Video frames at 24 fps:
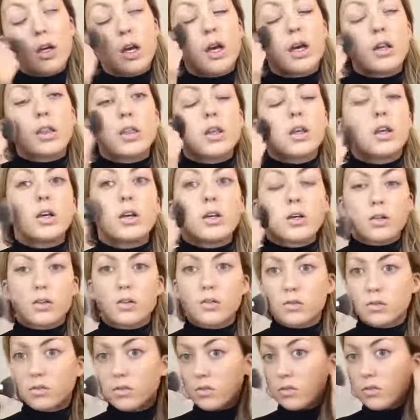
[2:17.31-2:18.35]

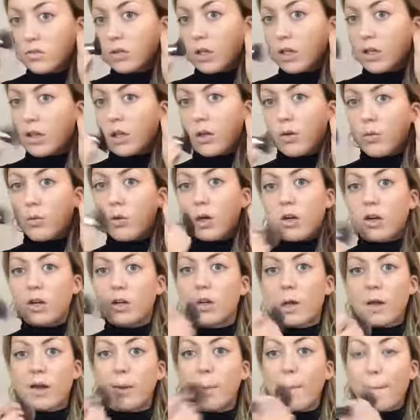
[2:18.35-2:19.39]
I think we're
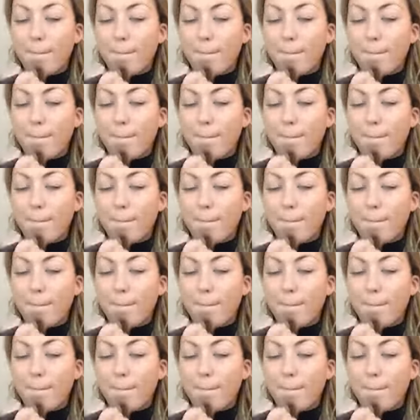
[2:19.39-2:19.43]
good.